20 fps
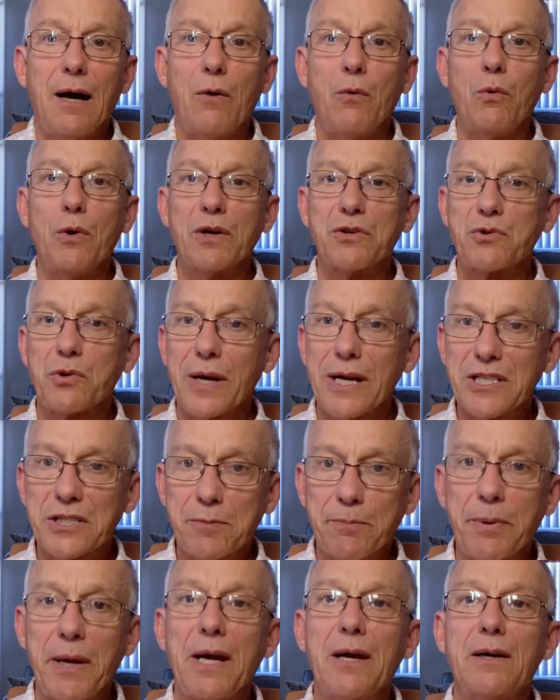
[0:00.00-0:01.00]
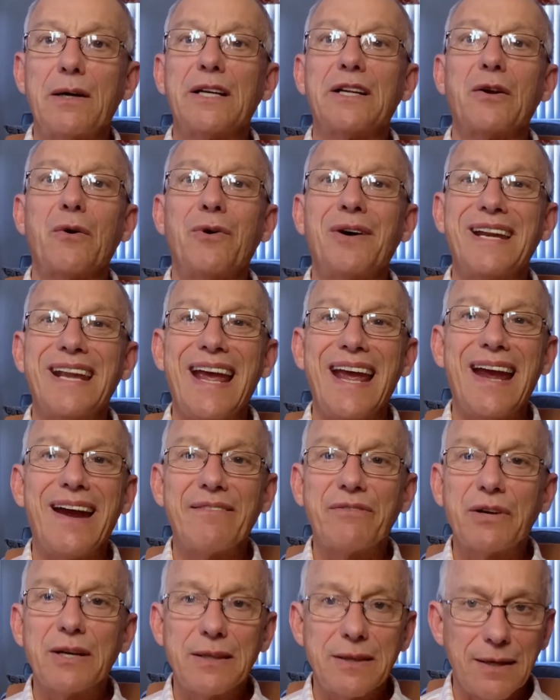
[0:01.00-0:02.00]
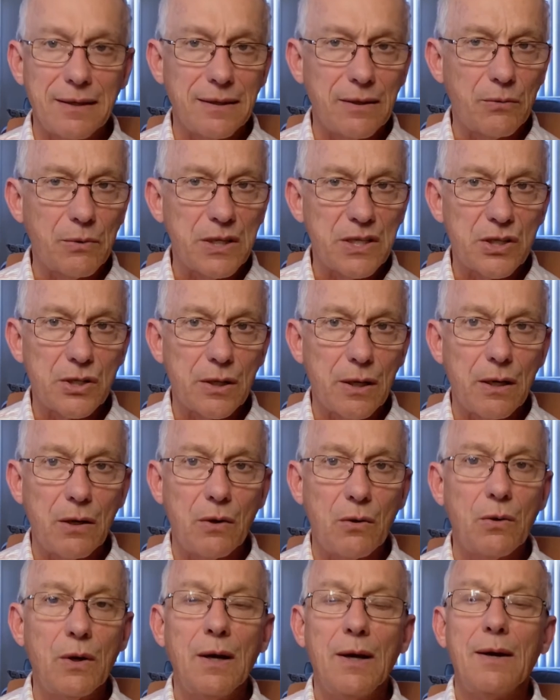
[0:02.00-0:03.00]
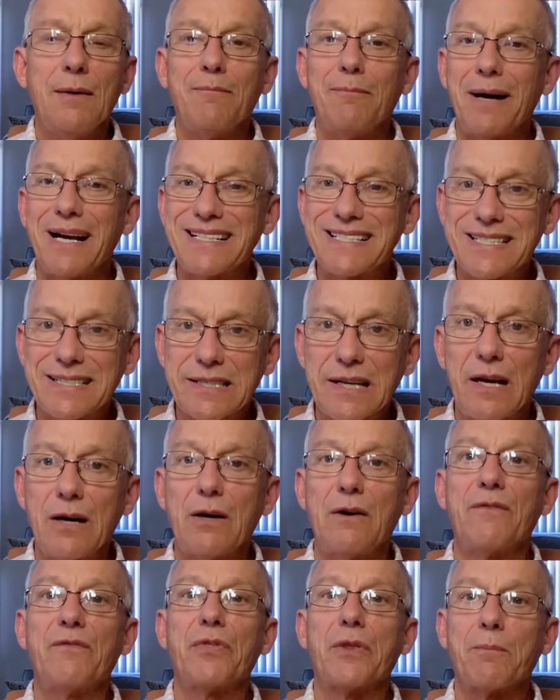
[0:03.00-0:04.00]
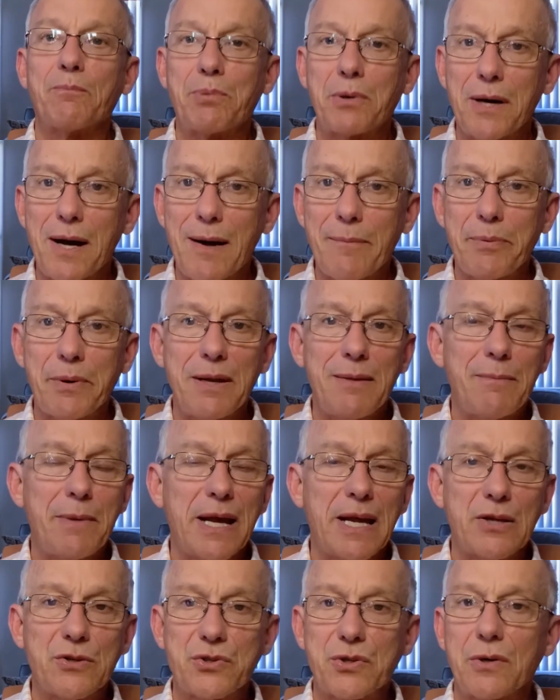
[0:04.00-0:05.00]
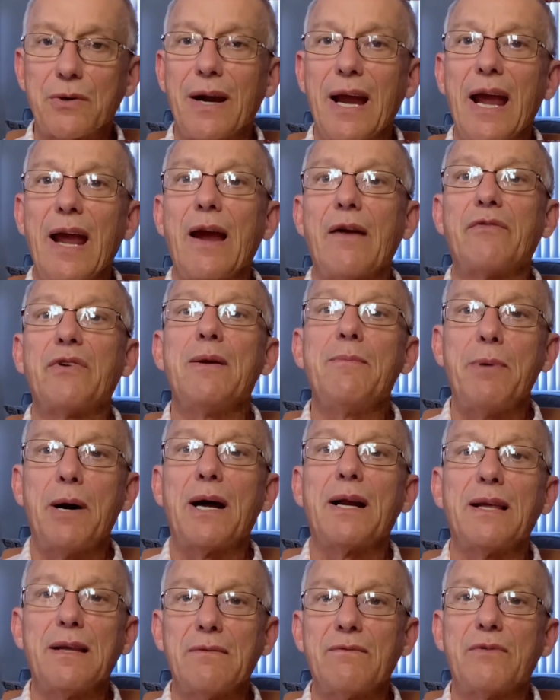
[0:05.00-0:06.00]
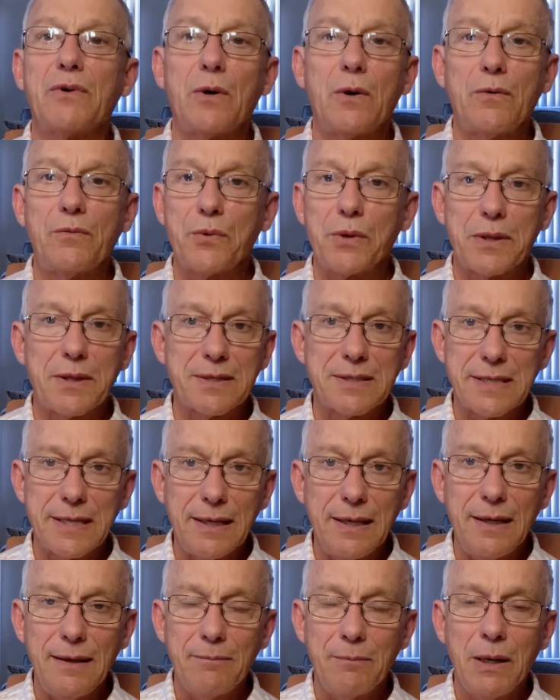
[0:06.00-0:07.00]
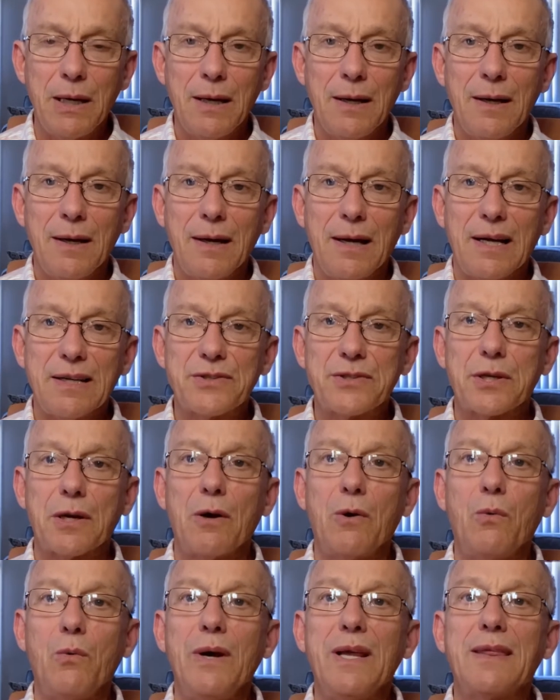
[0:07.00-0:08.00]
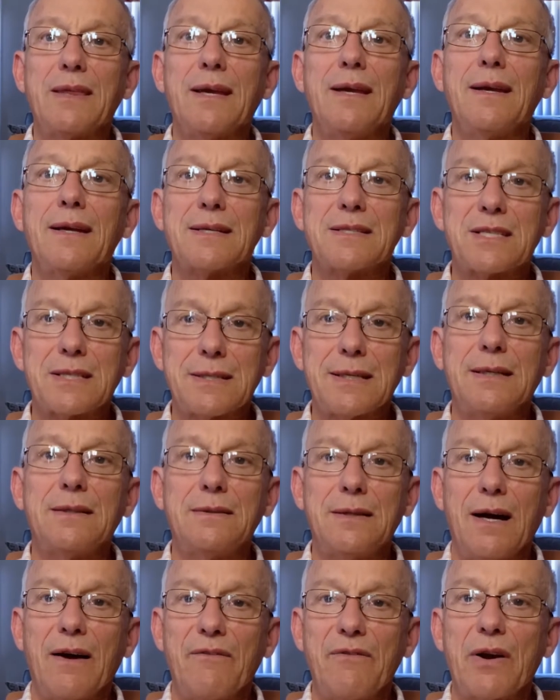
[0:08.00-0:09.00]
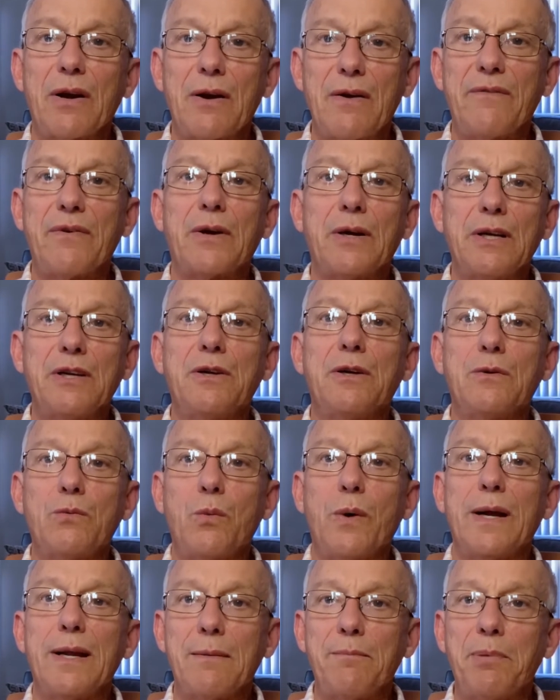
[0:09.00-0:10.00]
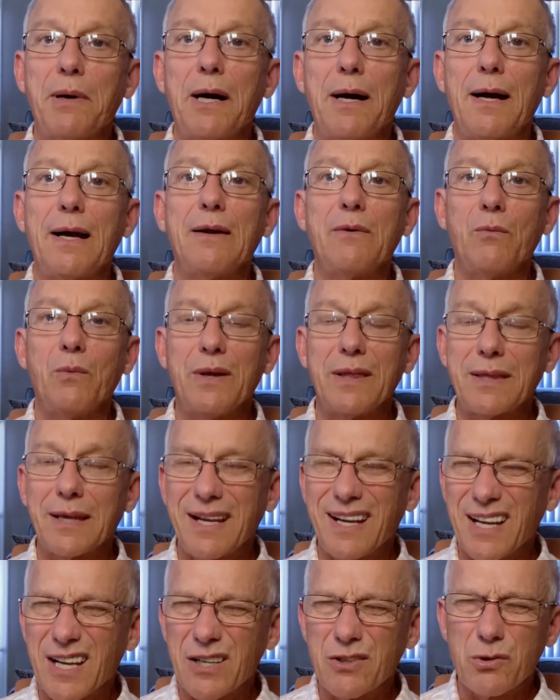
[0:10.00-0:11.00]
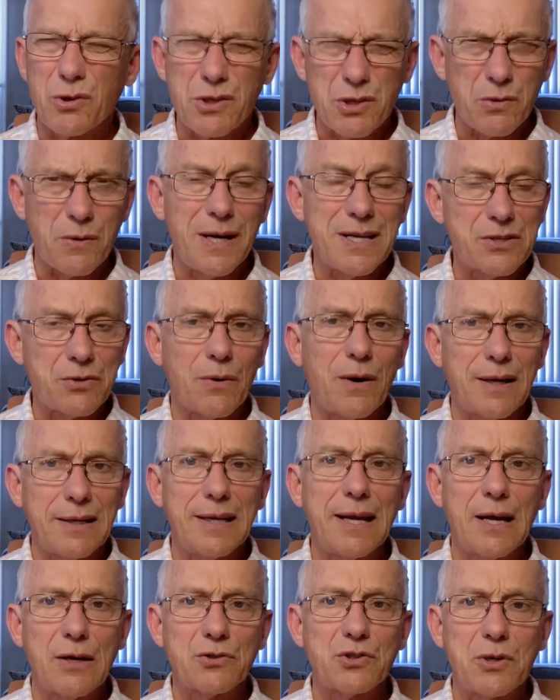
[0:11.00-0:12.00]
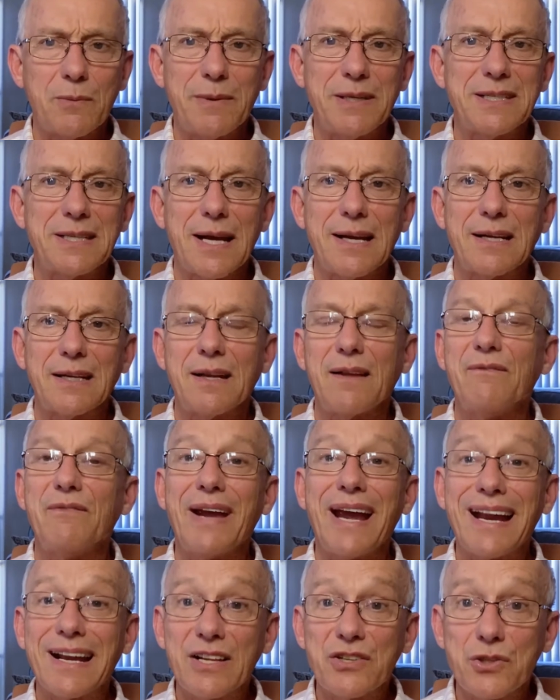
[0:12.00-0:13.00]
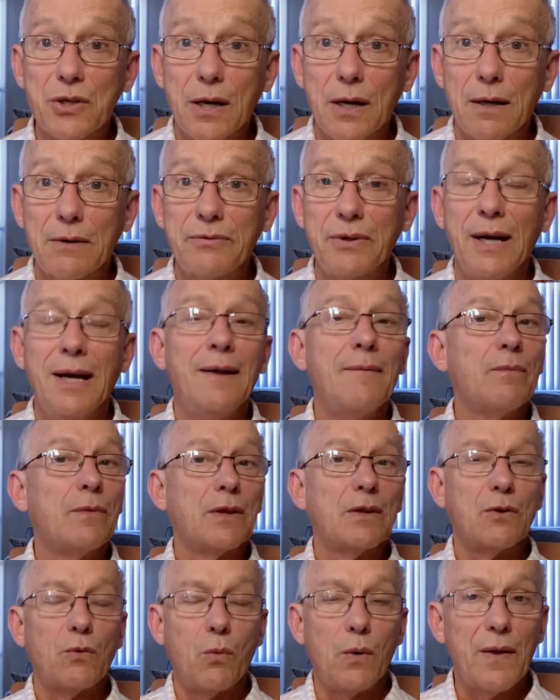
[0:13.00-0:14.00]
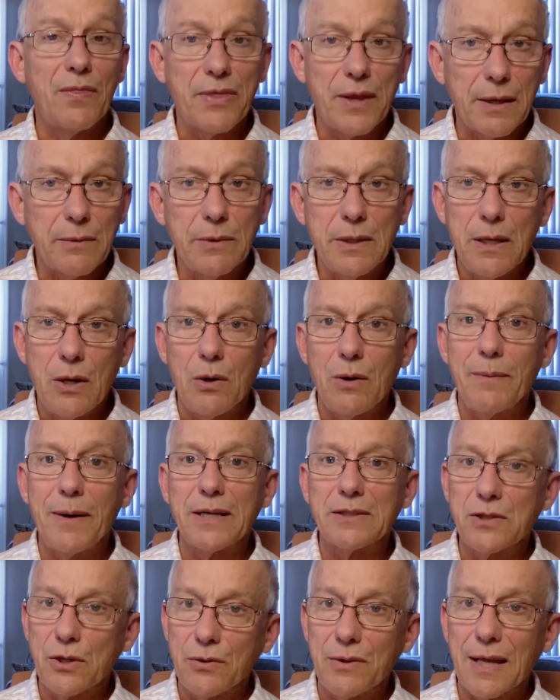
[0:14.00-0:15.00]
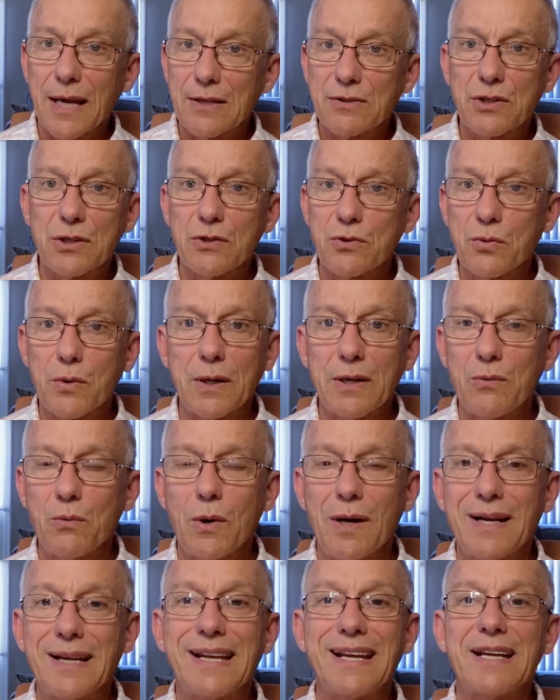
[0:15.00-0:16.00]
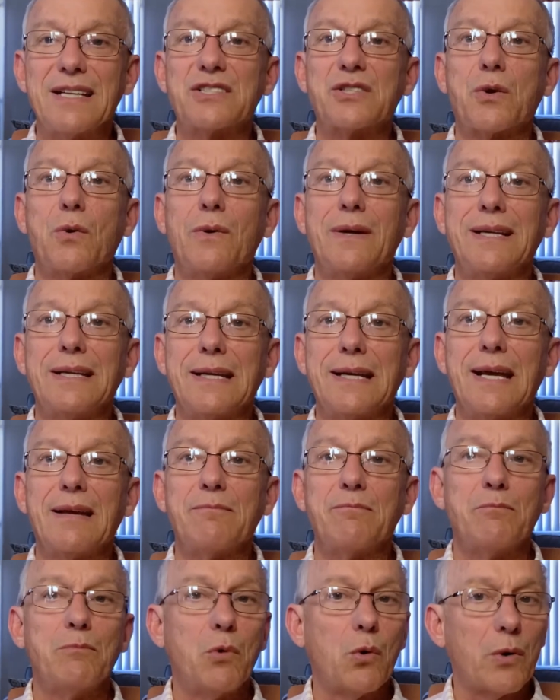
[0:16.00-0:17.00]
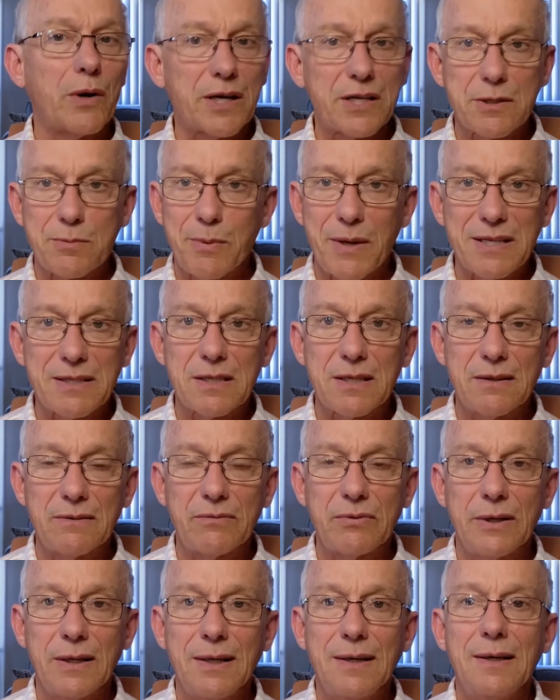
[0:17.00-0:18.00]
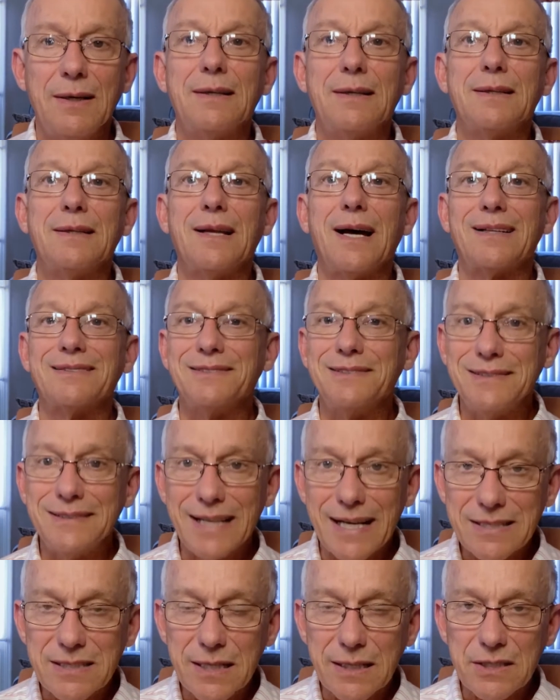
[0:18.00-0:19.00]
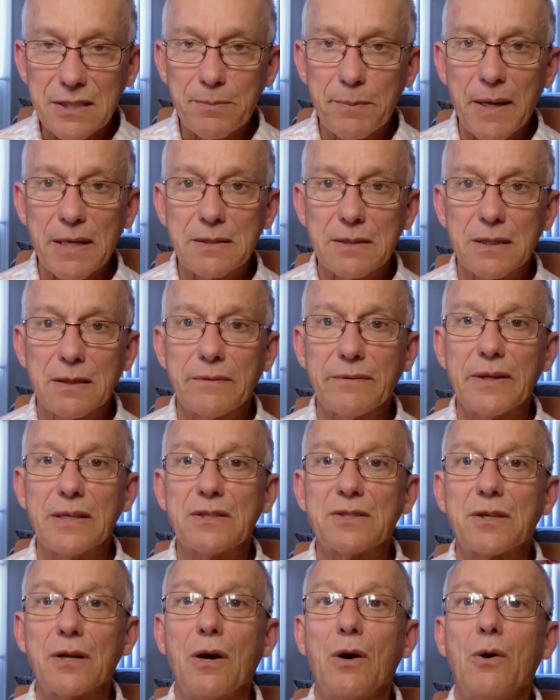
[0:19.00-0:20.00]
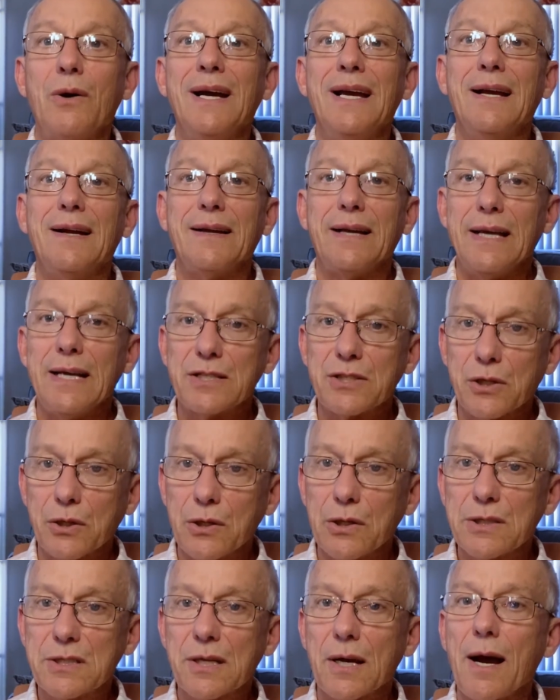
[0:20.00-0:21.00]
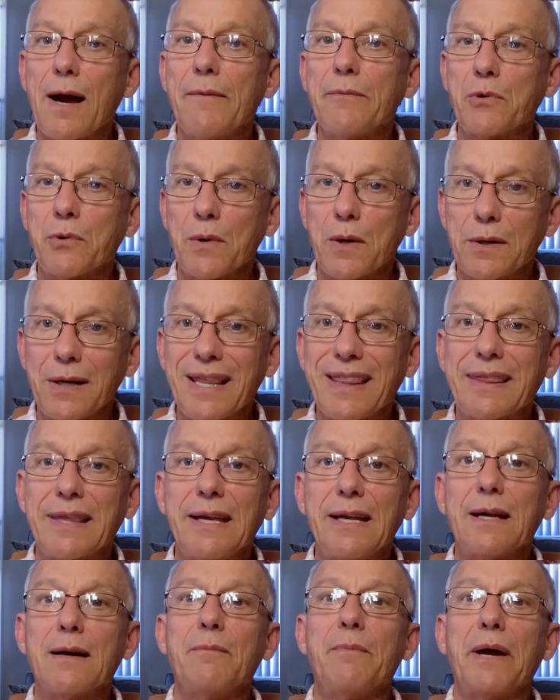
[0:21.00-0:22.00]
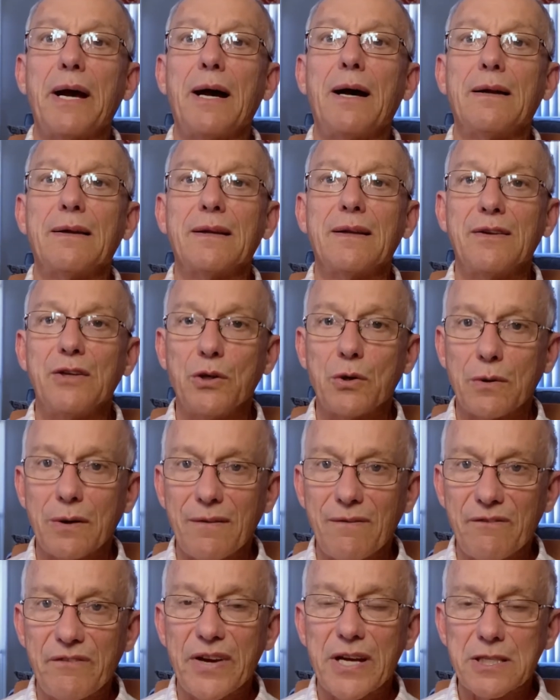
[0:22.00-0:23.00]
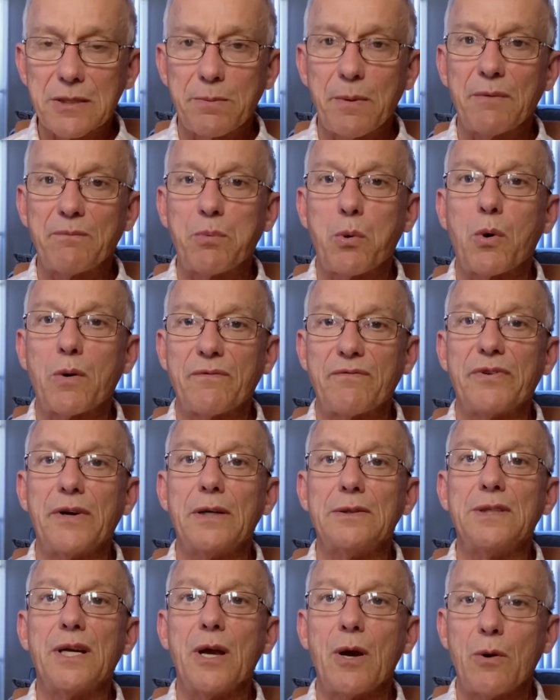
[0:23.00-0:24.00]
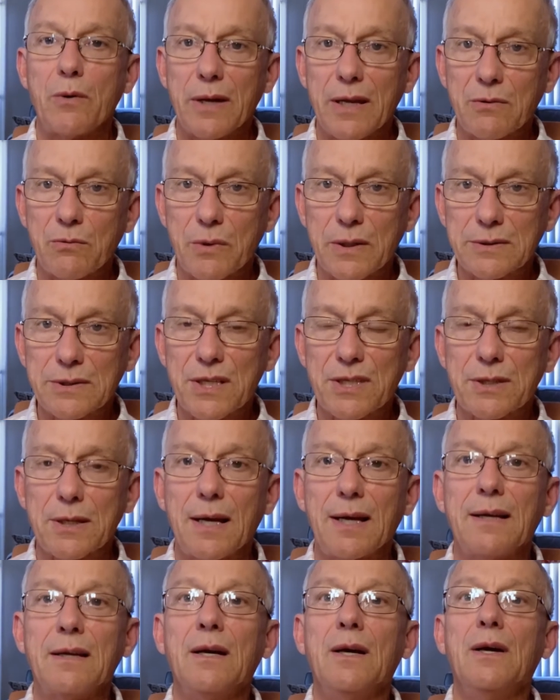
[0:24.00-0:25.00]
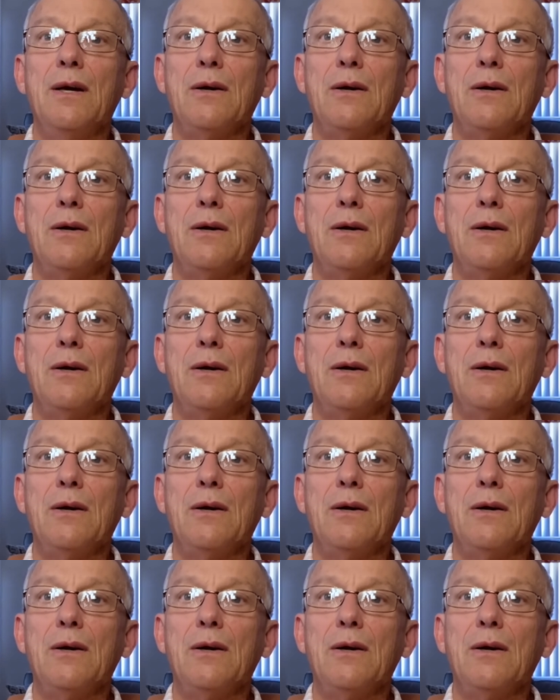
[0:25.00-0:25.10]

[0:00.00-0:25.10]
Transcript: We're transparent on everything that we show, myself, the property manager, everybody involved with the team. And so we think it's still a very, very good way to buy. We think interest rates right now should be taken advantage of. The one thing we know about 2021, it's going to get more expensive, not less expensive. And so it's a good time to really think about your investment portfolio in real estate.